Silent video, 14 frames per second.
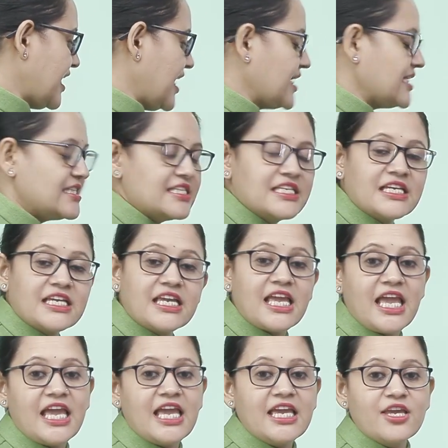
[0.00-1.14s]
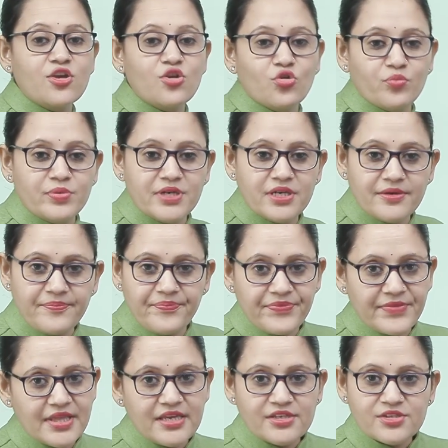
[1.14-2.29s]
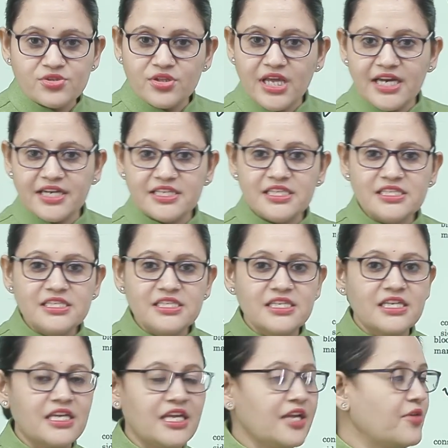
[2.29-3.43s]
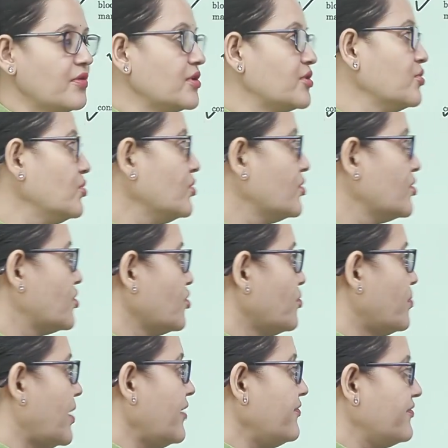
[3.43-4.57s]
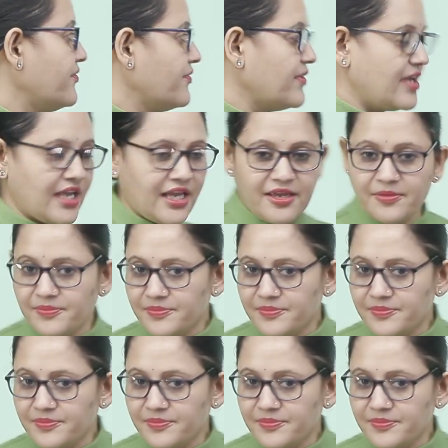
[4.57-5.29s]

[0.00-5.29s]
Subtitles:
as k cubed. So, that is equal to cube of k.